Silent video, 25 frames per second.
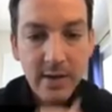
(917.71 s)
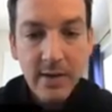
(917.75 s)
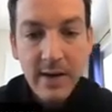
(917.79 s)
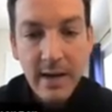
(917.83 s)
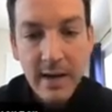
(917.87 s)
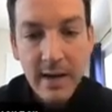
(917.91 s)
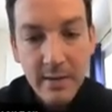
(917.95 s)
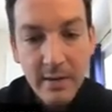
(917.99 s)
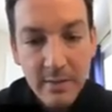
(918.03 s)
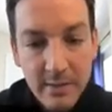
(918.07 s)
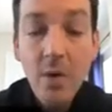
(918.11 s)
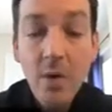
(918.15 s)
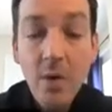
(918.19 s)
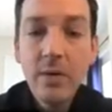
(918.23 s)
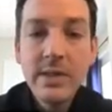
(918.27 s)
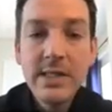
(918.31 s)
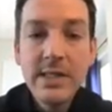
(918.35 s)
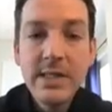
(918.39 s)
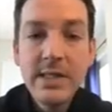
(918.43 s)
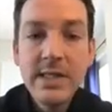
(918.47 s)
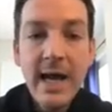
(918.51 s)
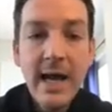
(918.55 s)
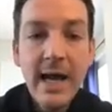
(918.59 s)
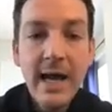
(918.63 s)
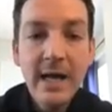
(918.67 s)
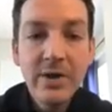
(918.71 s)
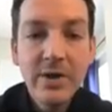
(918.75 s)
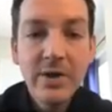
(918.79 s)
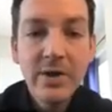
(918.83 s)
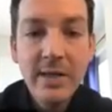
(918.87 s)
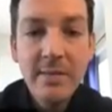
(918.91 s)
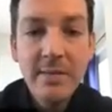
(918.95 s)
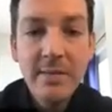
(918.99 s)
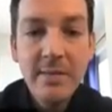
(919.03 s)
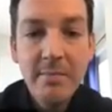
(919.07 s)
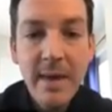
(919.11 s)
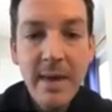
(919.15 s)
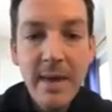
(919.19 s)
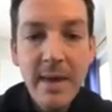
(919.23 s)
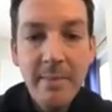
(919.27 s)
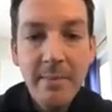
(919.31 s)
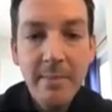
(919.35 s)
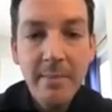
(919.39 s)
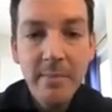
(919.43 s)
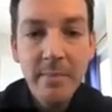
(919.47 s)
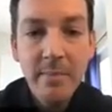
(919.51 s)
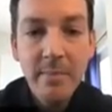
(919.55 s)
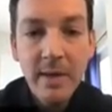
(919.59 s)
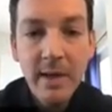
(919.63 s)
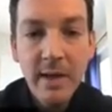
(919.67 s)
Okay. Oh, did I actually
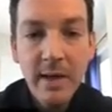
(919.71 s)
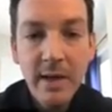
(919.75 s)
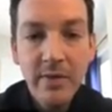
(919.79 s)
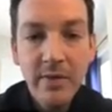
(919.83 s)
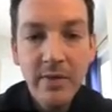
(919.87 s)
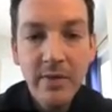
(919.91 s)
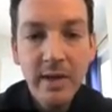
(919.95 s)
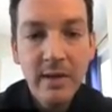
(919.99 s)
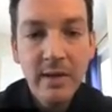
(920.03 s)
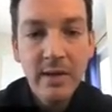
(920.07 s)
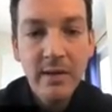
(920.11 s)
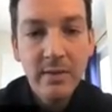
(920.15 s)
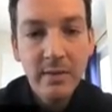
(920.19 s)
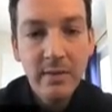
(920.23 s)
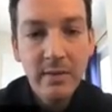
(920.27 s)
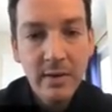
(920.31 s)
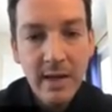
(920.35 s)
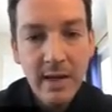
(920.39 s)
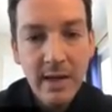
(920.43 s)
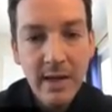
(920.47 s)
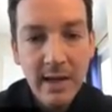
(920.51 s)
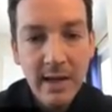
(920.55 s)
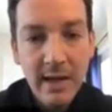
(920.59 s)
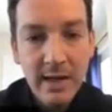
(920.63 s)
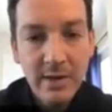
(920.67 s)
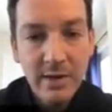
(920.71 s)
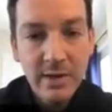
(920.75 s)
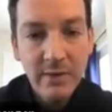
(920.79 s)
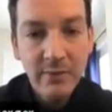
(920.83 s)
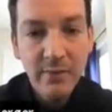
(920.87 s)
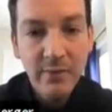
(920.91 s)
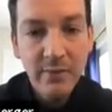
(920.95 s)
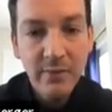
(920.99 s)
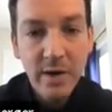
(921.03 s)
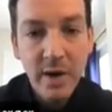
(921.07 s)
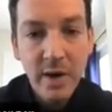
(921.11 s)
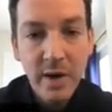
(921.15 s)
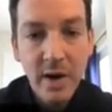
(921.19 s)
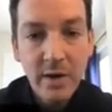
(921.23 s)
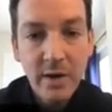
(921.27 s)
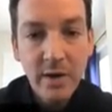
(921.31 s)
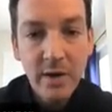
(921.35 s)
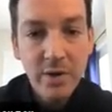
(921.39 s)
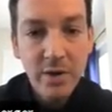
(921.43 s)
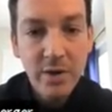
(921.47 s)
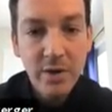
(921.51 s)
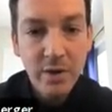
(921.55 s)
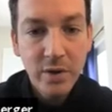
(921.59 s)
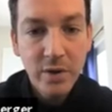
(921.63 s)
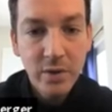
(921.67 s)
map? I think I actually
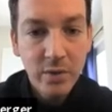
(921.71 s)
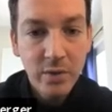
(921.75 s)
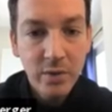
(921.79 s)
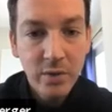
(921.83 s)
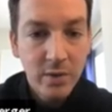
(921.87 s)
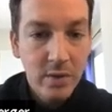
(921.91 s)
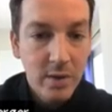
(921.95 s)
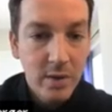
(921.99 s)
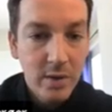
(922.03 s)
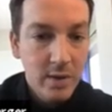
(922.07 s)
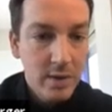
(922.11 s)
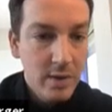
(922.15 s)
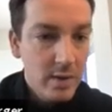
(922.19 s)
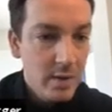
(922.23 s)
forgot to,